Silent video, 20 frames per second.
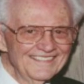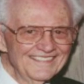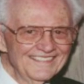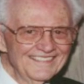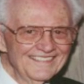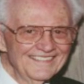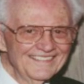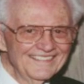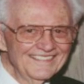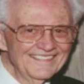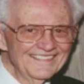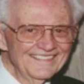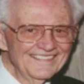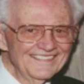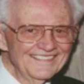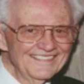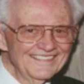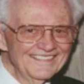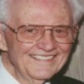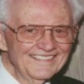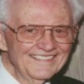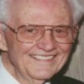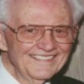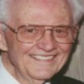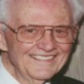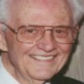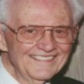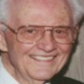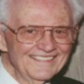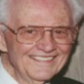
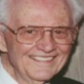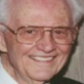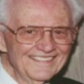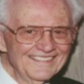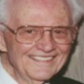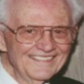(no one is talking)